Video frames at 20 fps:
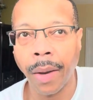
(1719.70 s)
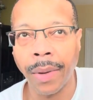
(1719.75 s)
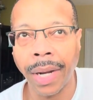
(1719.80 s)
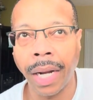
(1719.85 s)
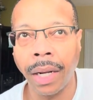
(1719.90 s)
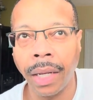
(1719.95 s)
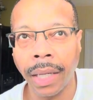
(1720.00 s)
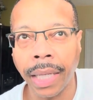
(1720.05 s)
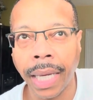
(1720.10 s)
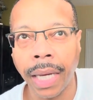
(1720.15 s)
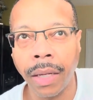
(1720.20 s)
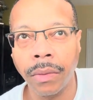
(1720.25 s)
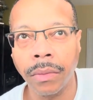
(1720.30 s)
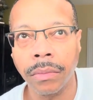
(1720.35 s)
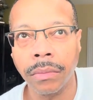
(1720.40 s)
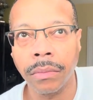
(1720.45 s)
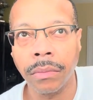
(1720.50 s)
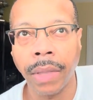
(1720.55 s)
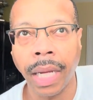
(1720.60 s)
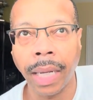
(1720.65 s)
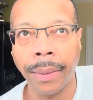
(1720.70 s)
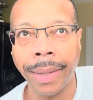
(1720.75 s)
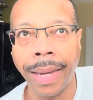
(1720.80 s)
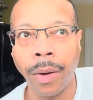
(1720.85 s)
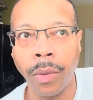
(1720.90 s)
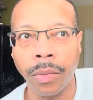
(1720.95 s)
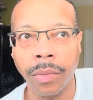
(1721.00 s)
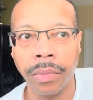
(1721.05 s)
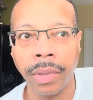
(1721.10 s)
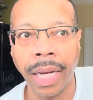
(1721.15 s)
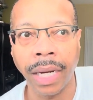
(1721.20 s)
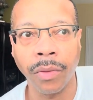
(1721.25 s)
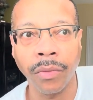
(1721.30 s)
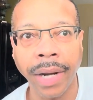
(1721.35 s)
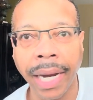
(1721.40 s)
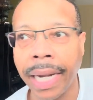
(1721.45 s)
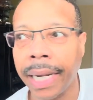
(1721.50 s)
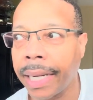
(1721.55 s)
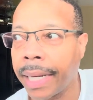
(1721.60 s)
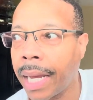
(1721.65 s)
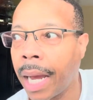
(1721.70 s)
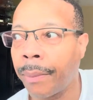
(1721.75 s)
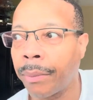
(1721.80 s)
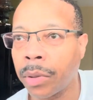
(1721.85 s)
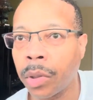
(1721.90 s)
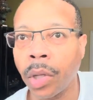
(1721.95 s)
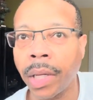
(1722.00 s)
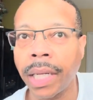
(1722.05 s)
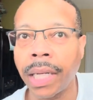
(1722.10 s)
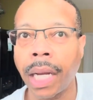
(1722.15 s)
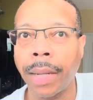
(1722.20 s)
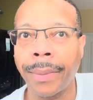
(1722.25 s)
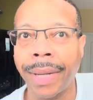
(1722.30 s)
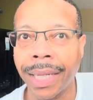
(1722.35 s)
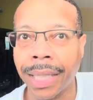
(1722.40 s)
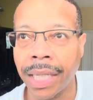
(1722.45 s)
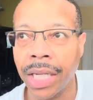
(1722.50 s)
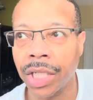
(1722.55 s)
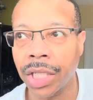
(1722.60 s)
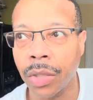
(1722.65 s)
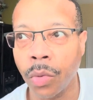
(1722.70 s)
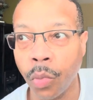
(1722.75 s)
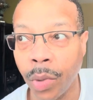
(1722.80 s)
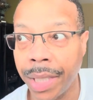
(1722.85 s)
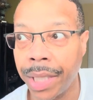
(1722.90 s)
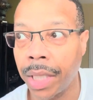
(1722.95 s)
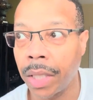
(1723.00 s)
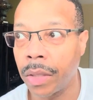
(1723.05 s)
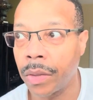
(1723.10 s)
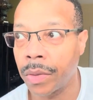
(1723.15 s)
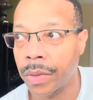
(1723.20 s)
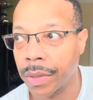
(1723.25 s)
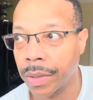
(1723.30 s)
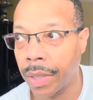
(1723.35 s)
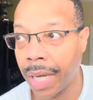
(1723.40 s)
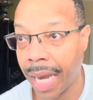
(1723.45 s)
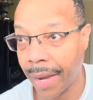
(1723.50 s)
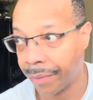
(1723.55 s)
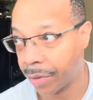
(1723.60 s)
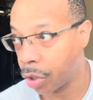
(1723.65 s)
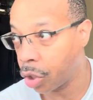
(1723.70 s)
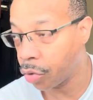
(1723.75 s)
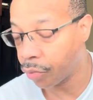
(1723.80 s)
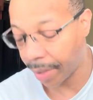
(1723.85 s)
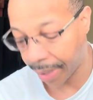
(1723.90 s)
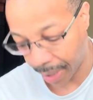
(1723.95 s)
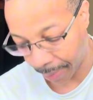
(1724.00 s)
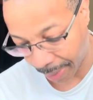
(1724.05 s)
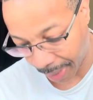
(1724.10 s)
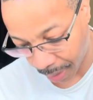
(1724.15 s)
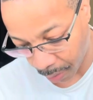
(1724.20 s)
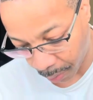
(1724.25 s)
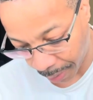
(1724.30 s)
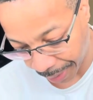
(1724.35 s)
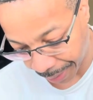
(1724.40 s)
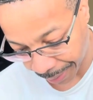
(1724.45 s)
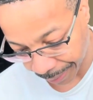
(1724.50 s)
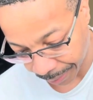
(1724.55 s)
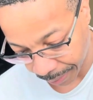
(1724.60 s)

when I look out, like right now, I'm looking out my kitchen windows. I have two right here, by the way.